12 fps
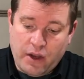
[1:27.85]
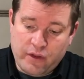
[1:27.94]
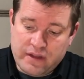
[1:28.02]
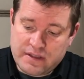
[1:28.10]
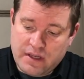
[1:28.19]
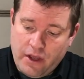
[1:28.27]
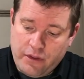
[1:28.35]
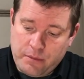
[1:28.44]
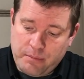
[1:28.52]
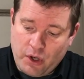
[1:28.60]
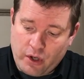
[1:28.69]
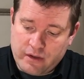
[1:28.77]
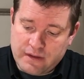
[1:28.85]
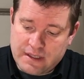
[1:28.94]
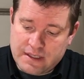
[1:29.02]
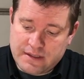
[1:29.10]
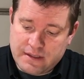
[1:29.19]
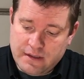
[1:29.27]
Now on this other part of
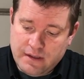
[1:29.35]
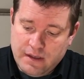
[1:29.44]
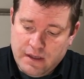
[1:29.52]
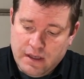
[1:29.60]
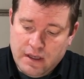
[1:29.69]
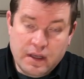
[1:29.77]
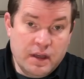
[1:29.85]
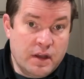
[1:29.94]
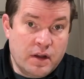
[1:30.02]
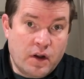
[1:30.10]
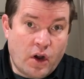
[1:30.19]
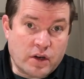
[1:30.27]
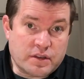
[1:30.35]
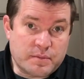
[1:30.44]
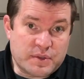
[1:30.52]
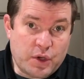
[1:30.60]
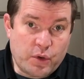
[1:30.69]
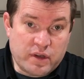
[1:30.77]
this are
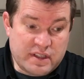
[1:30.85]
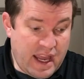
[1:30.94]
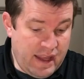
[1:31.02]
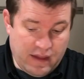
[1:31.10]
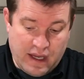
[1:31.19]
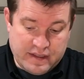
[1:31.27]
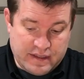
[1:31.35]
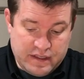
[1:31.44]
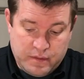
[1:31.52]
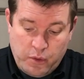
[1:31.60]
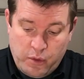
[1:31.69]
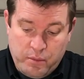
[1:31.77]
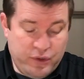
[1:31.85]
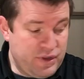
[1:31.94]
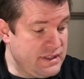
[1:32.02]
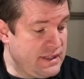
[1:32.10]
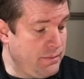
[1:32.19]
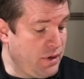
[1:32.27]
some 0 to 10 lines. This is where we put
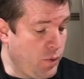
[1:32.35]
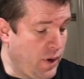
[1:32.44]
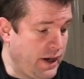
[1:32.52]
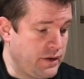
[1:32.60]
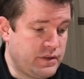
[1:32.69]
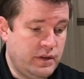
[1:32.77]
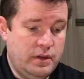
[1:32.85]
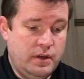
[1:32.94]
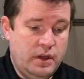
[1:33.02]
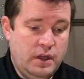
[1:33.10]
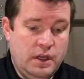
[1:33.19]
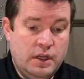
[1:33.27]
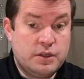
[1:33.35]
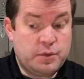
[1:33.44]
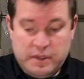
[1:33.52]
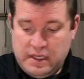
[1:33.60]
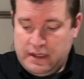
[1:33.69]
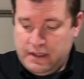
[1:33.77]
the dimming wires. So
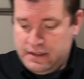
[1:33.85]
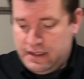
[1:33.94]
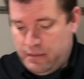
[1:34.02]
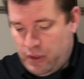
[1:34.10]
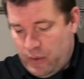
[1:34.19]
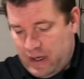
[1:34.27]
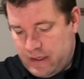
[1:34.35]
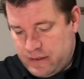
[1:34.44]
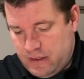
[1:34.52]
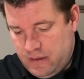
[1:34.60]
we take these dimming wires,